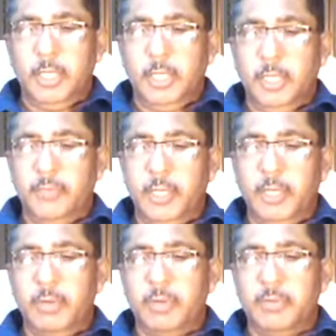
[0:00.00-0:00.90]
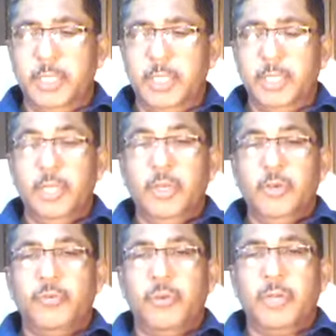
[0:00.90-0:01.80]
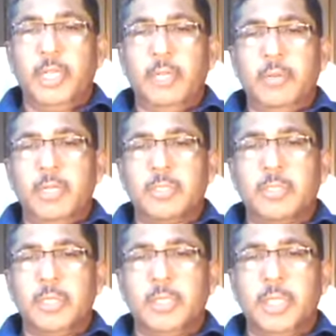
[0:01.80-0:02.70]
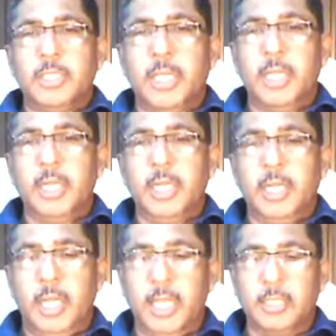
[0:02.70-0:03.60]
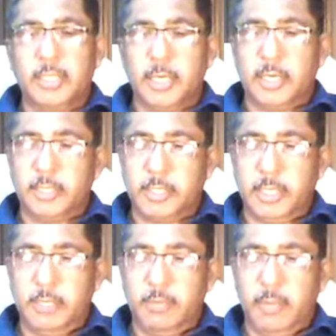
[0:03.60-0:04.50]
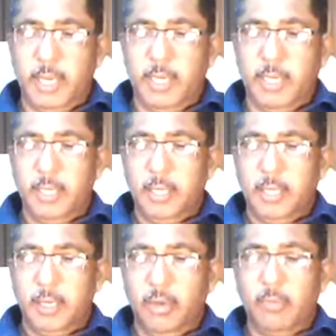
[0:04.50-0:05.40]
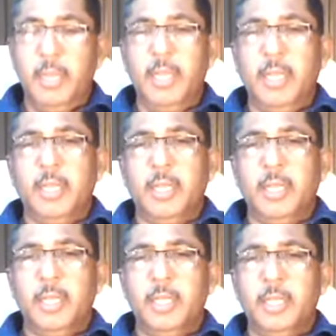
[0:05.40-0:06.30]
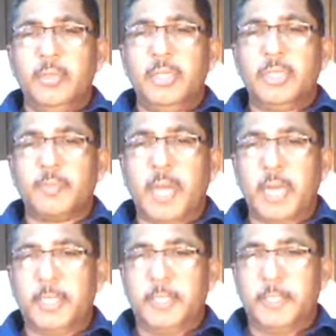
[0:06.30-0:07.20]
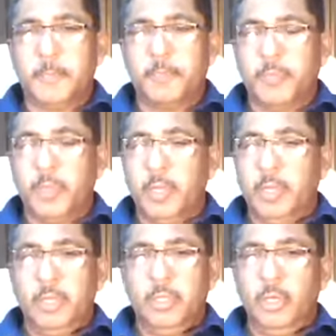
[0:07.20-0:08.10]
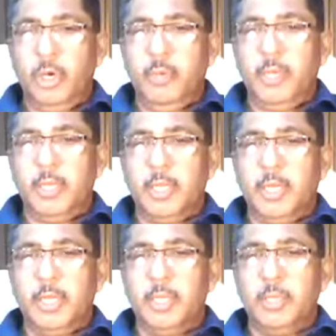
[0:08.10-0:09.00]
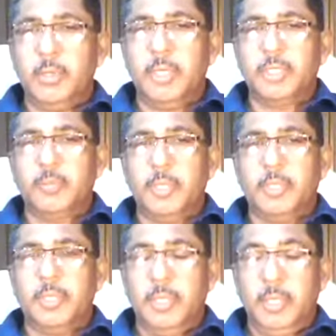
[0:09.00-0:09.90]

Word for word: in favor of the forgiveness the child has received by obeying into this practice. Nowhere in the New Testament,